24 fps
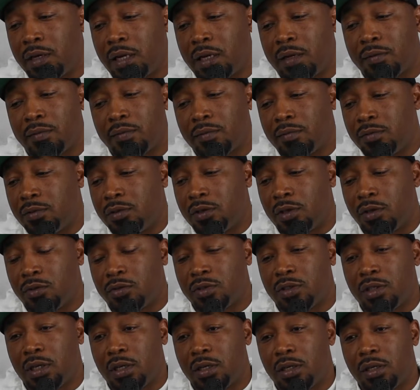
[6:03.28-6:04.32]
I,
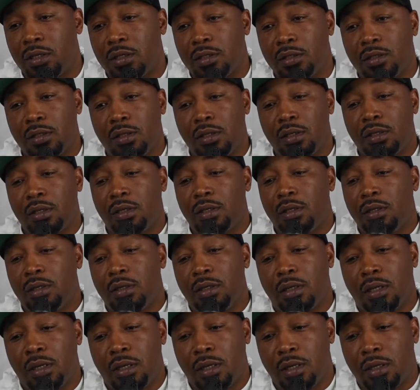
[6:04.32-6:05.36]
studied
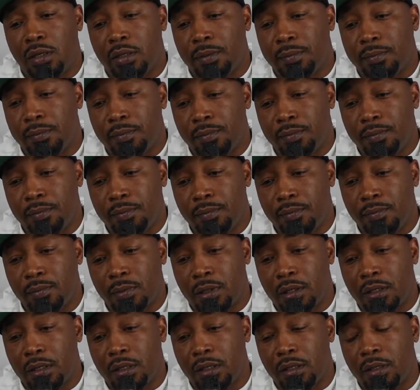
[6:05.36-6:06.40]
uh,
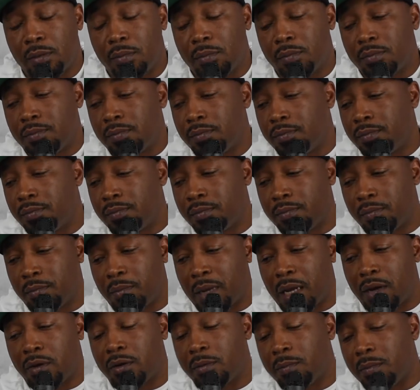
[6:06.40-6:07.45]
um,
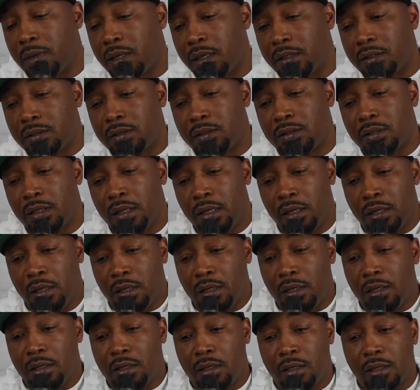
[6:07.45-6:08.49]
Malcolm X,
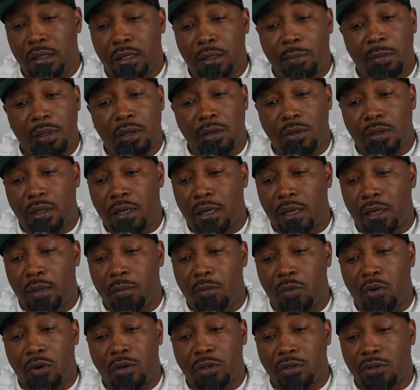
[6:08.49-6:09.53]
MLK,
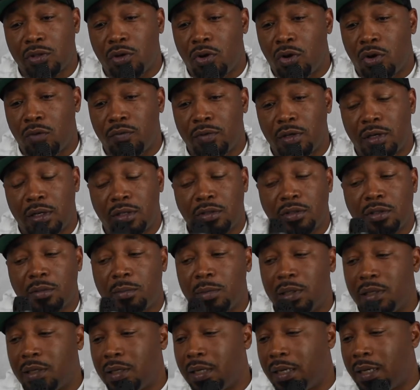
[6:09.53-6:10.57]
Marcus Garvey, Nelson
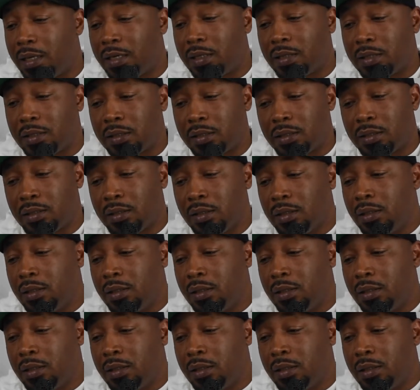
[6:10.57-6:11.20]
Mandela,